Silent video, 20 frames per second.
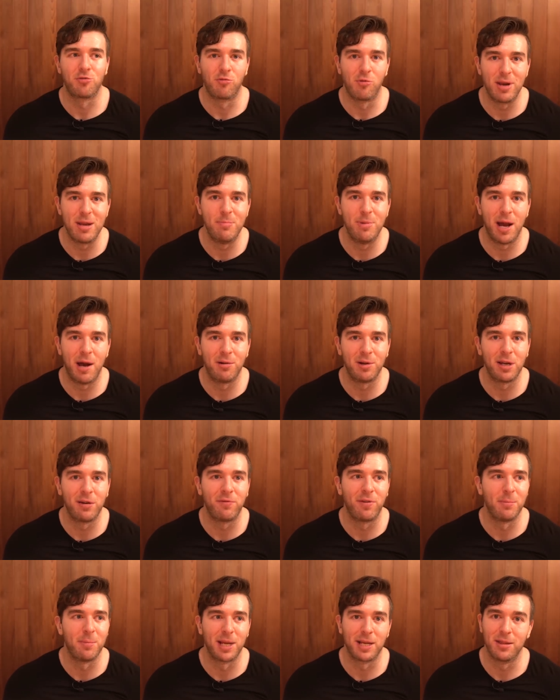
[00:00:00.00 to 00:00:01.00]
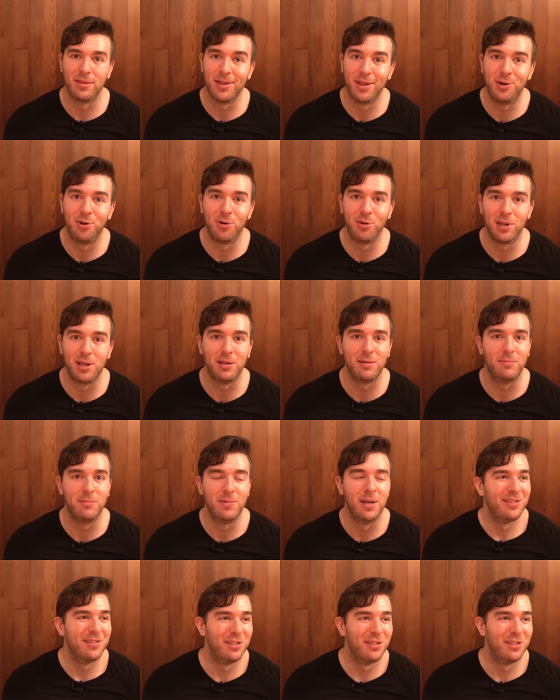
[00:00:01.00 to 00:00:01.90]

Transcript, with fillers: rebounding from, like, literally